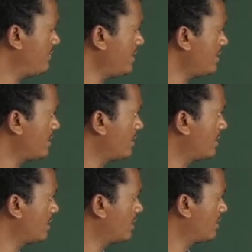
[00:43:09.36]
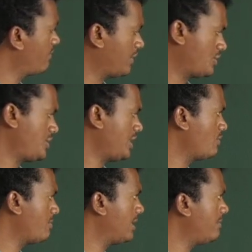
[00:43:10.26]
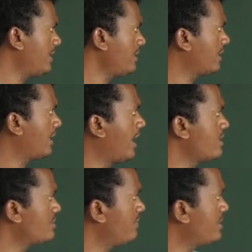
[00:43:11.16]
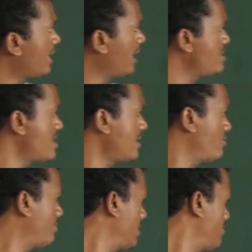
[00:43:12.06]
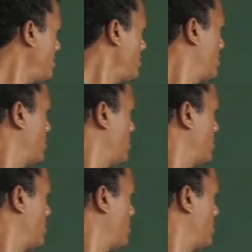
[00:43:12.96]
with first A group element, ends with 8th A group element.